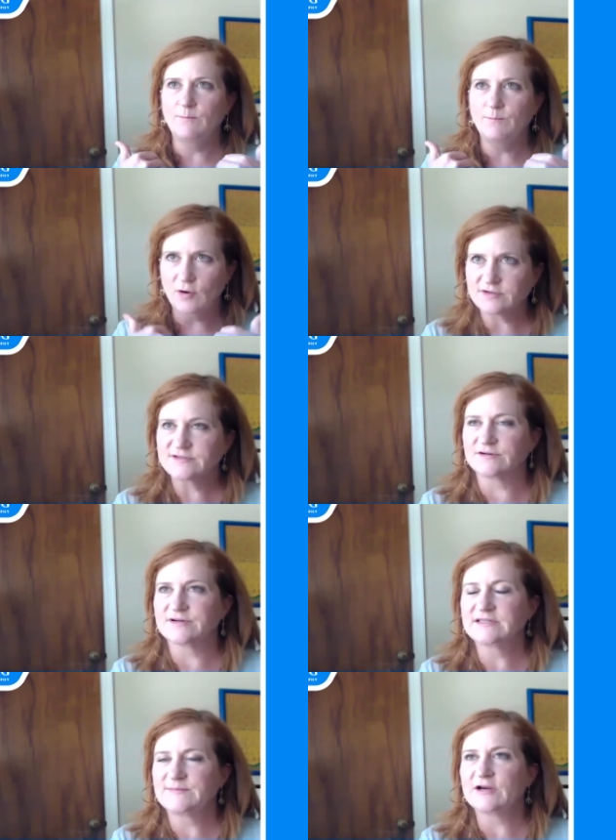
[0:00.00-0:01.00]
personal
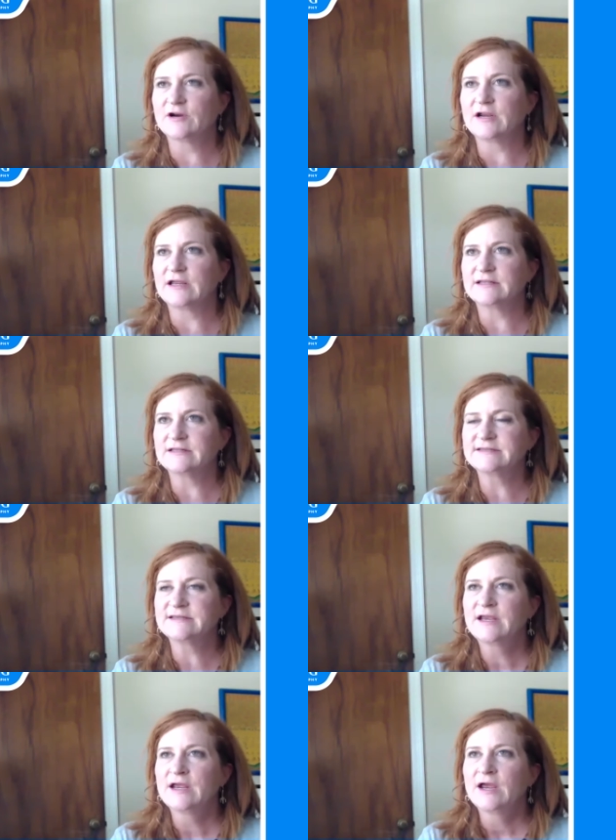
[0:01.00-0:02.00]

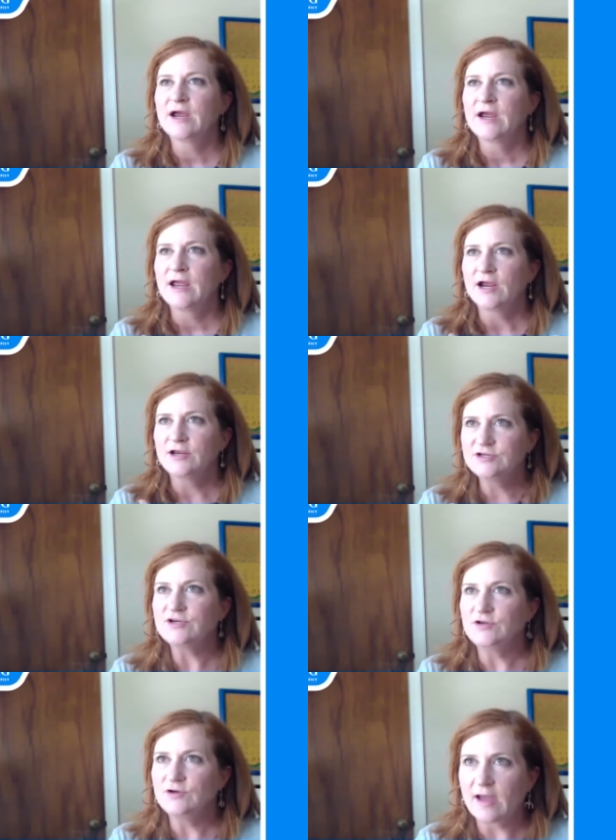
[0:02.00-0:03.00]
experience do
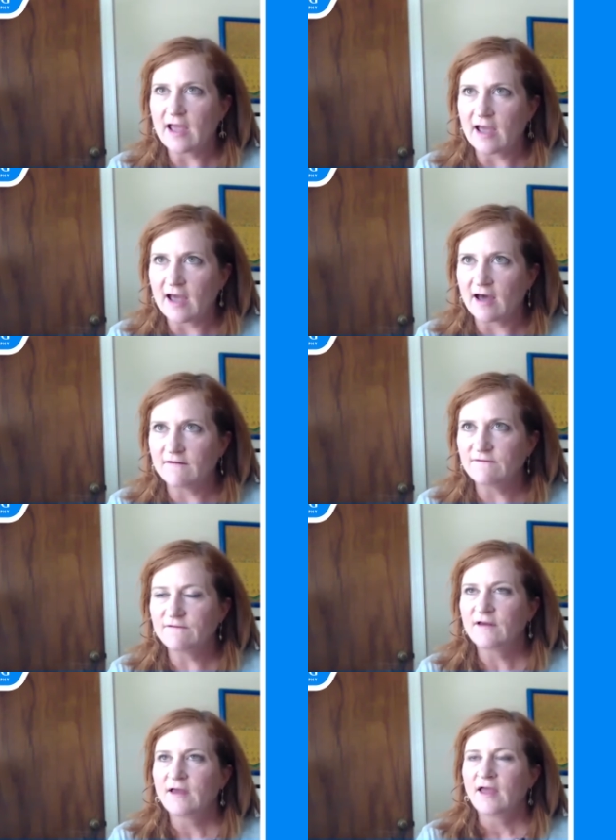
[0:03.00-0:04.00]
you have,
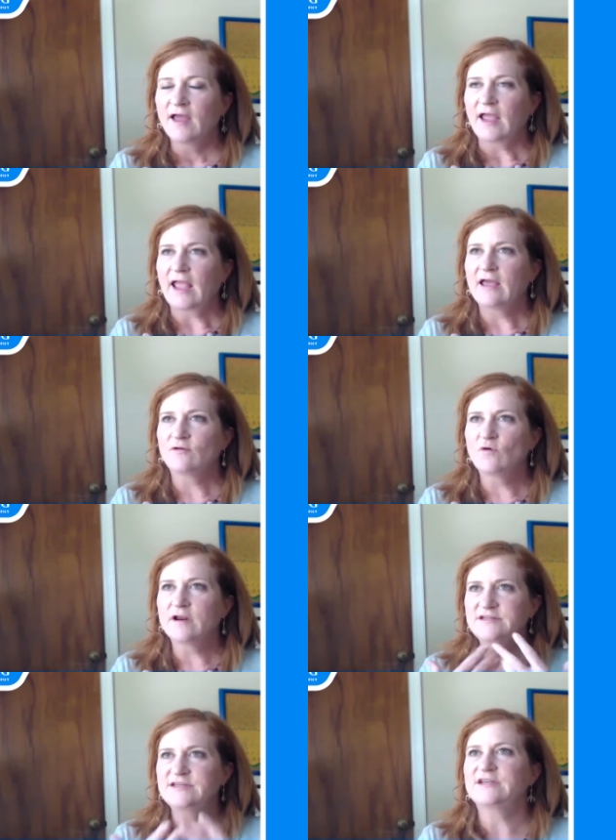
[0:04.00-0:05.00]
and what
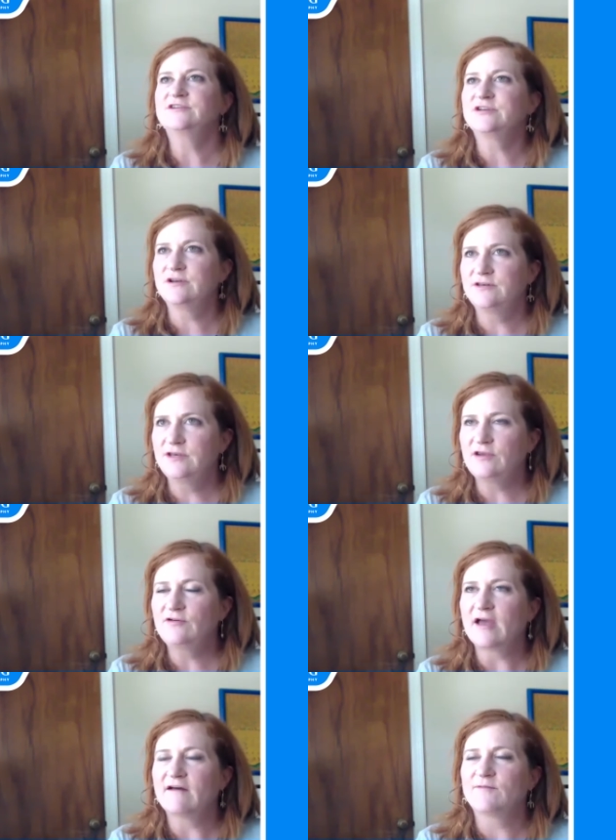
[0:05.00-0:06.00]
intention do
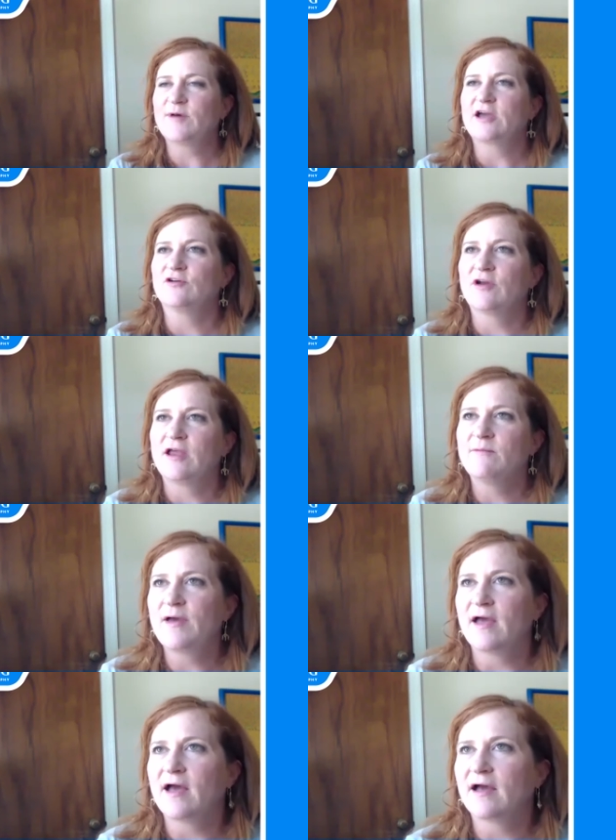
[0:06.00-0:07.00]
you have about your
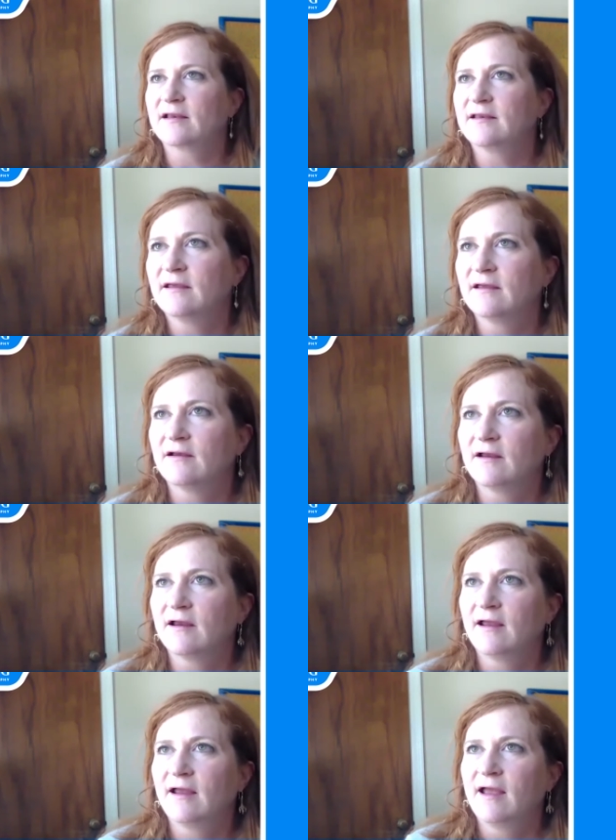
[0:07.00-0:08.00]
impact?
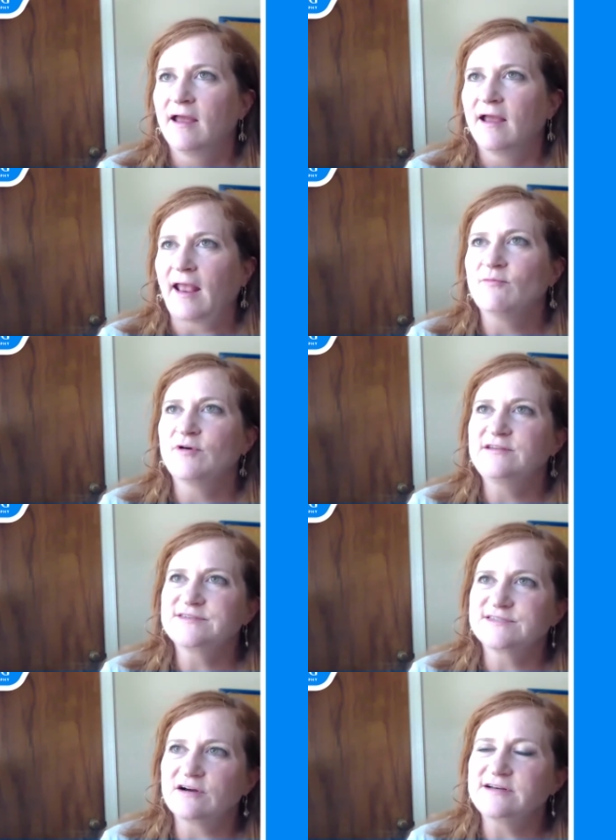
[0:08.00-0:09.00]
And when you
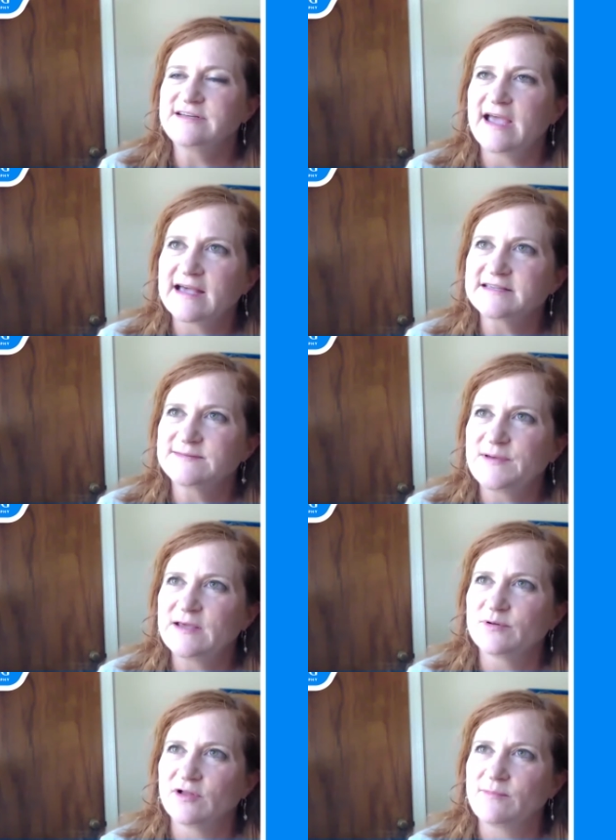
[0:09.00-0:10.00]
start to ask
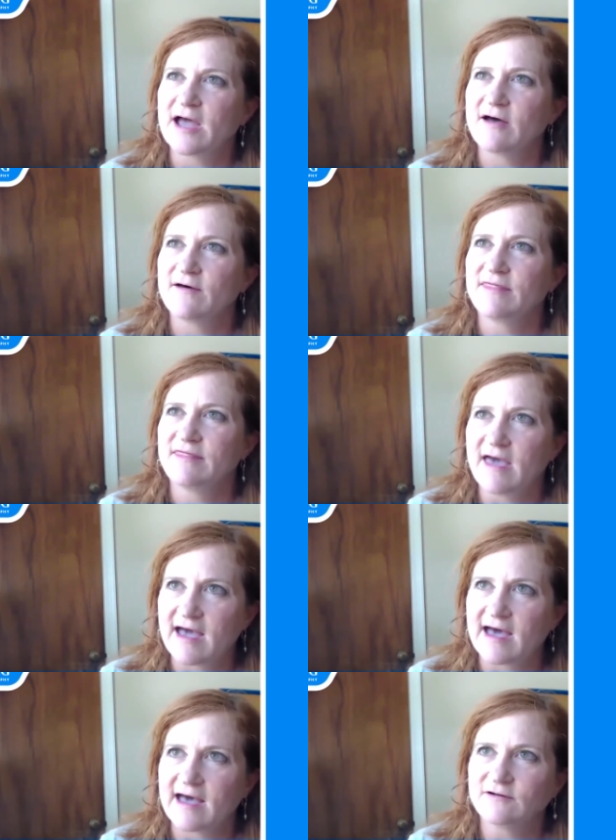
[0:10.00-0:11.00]
people about
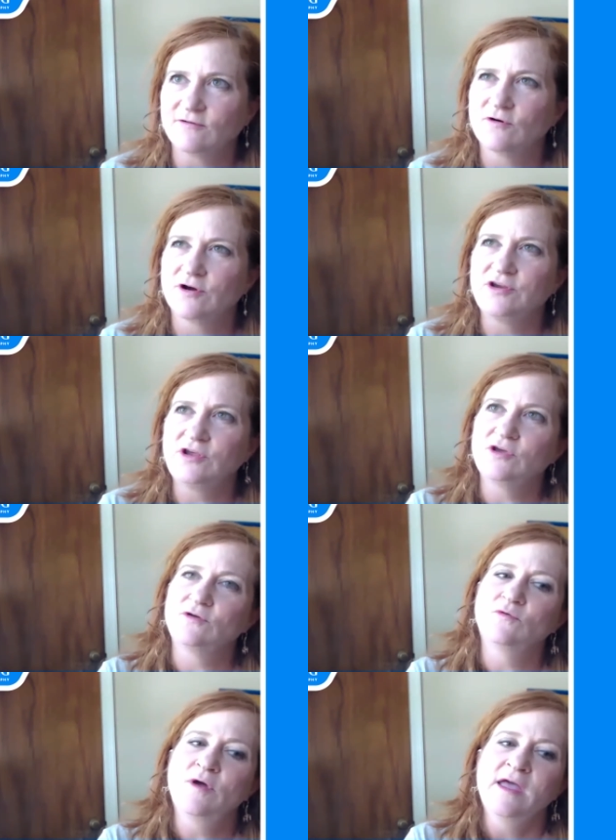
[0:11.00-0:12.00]
that, or you